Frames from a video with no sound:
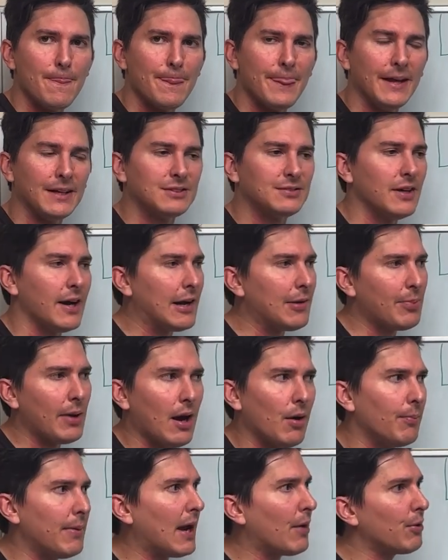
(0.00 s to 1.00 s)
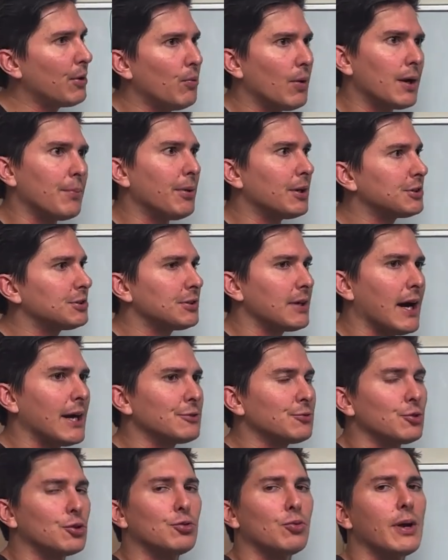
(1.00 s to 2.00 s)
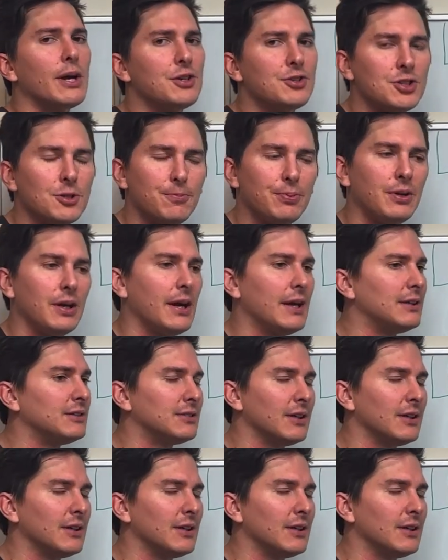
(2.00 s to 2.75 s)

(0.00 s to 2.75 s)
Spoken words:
It's not about, man, we want a bunch of guys with great GPAs.